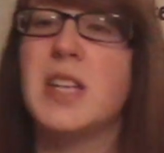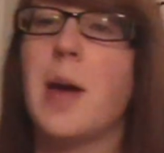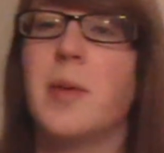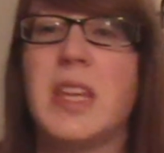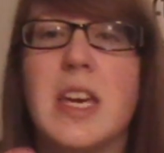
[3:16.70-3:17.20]
my
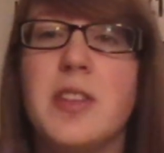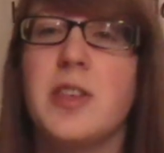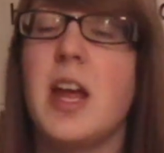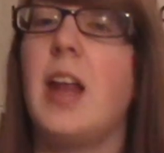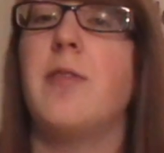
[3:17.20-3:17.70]
time on the
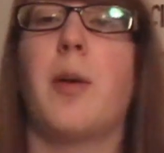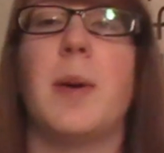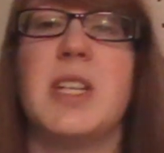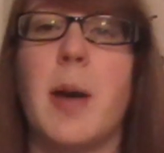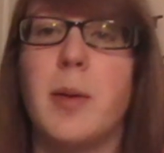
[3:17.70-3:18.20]
internet and
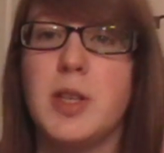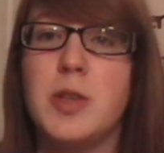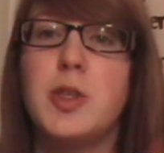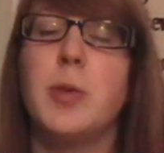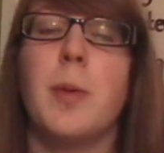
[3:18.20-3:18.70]
from my time on
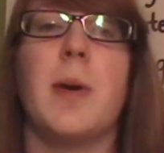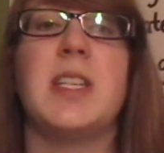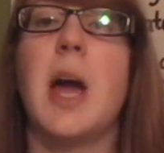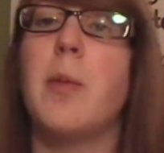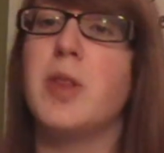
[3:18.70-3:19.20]
YouTube and
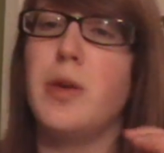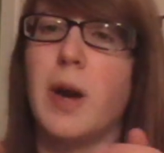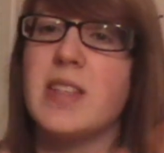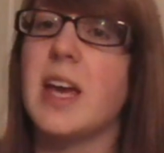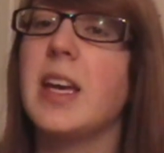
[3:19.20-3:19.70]
my time with you guys,